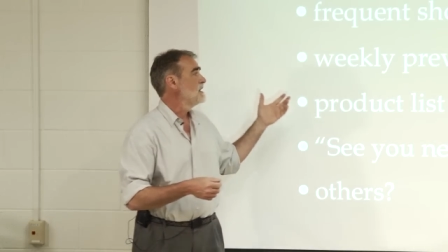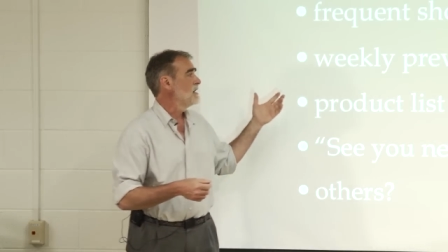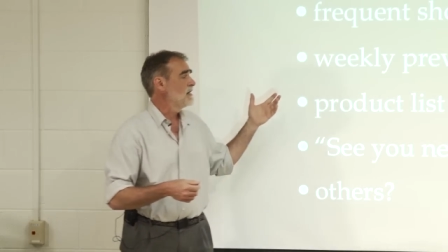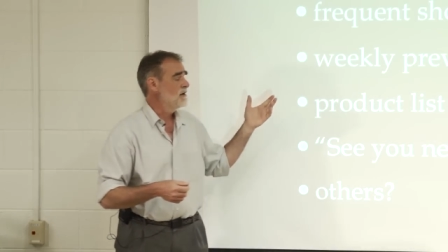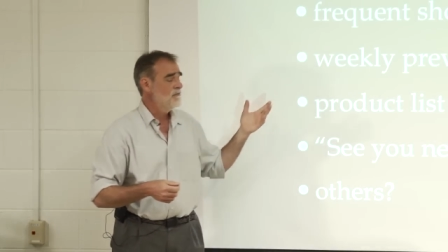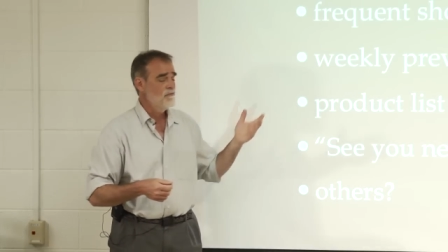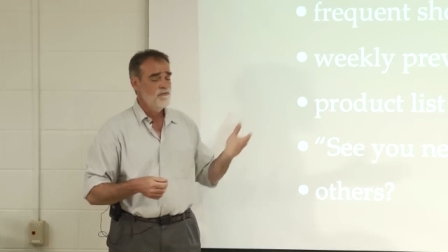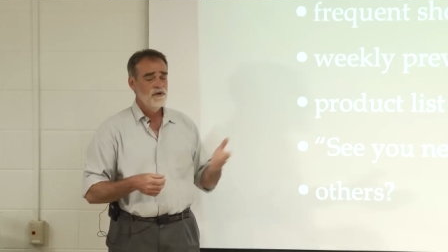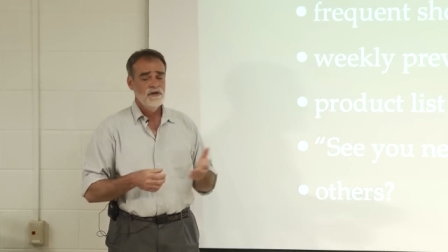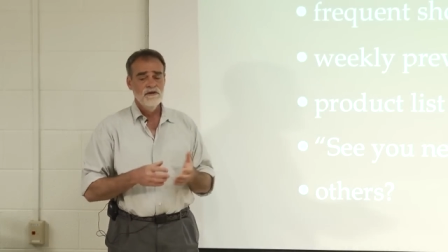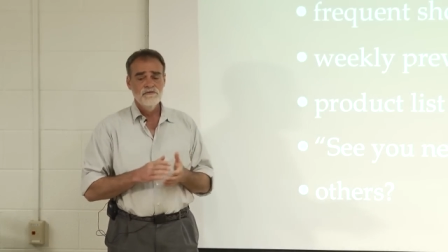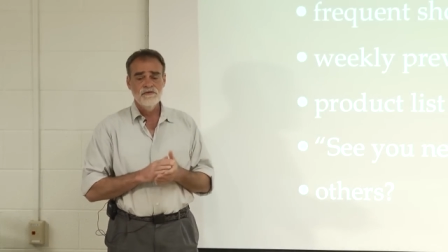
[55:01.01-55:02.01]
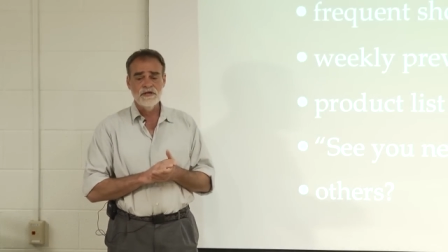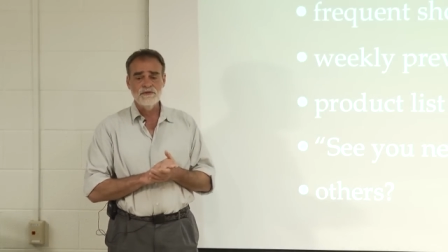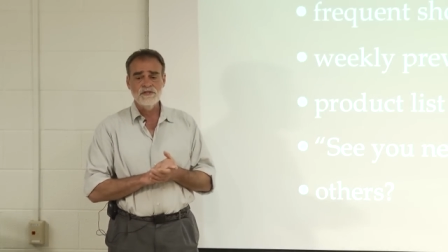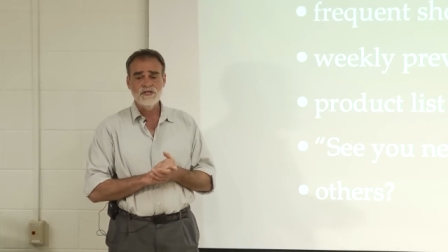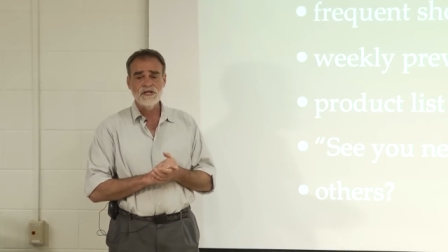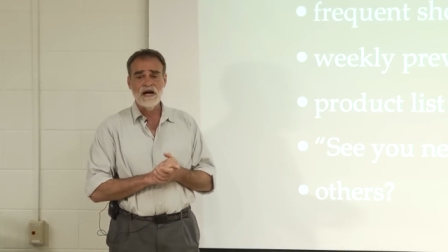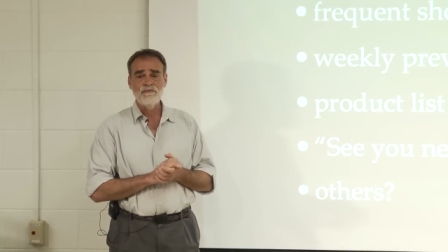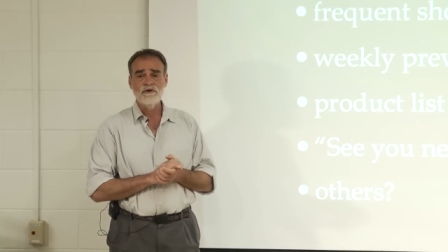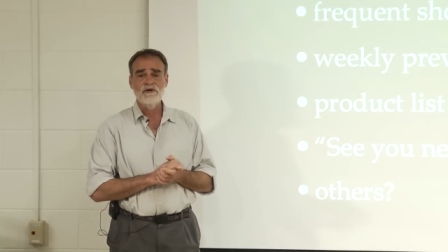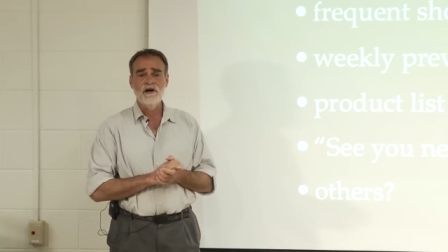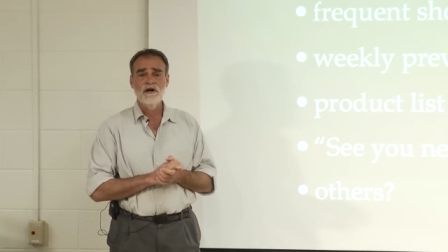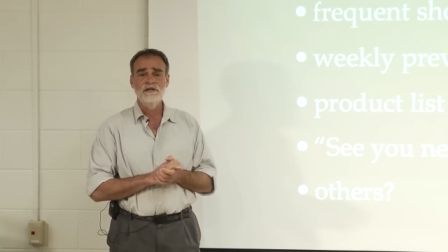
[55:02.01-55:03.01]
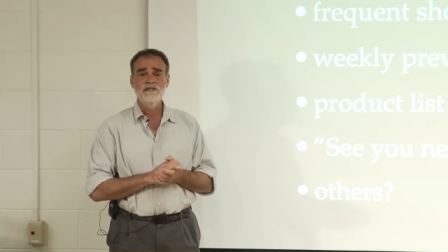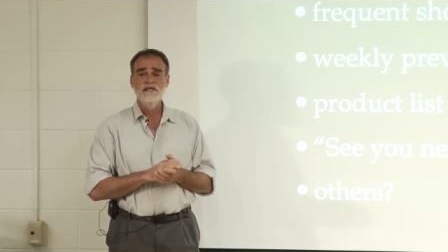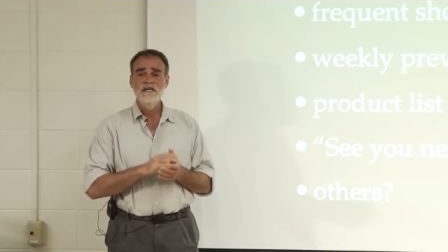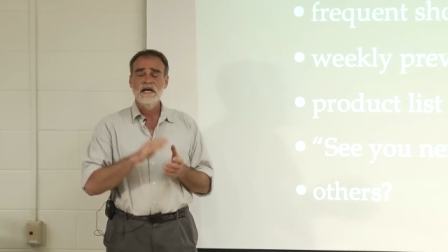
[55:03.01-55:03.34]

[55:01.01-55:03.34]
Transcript: Um, frequent shopper cards.